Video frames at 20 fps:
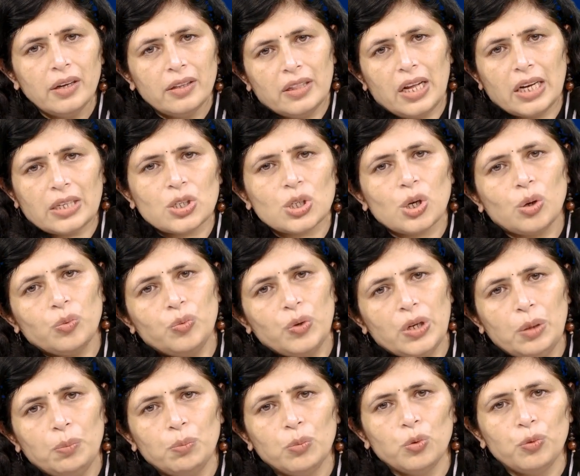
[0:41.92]
that's how
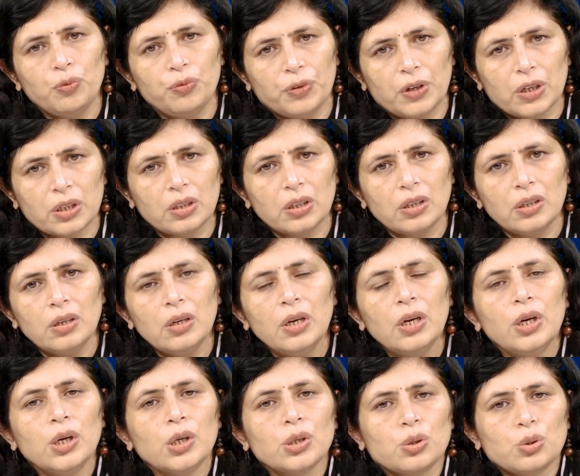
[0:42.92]
we'll move further
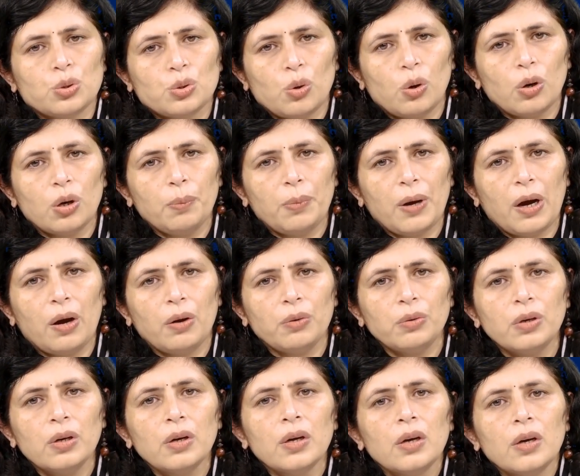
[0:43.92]
to talk
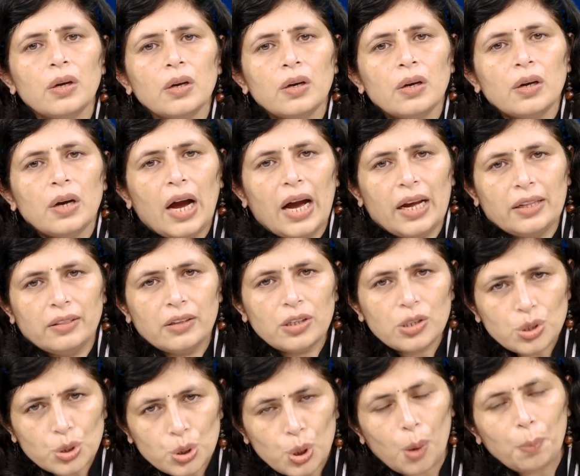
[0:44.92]
about. And
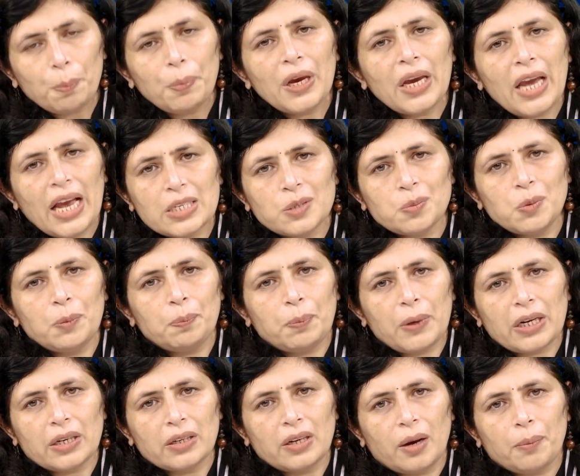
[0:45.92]
this topic has been
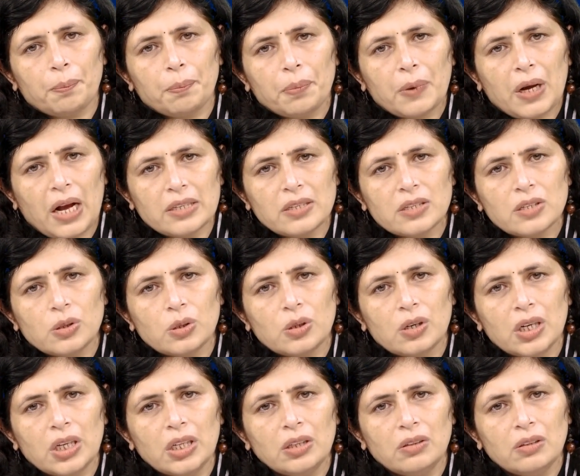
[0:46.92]
picked up
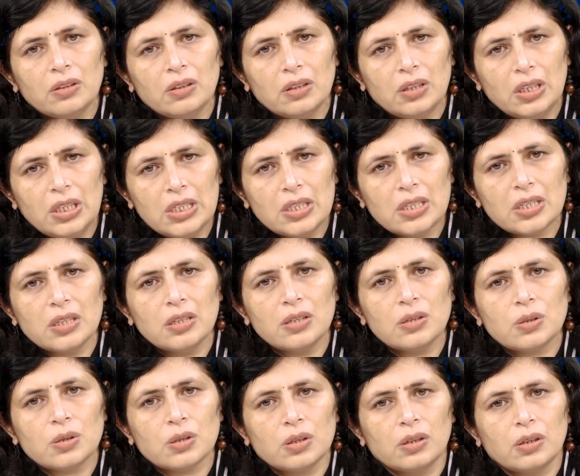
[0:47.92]
considering the
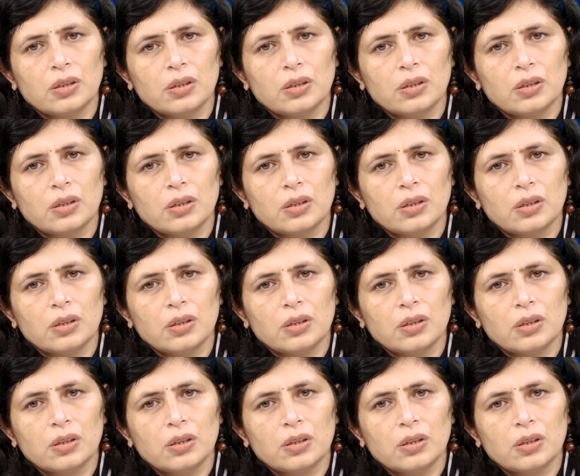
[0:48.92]
recent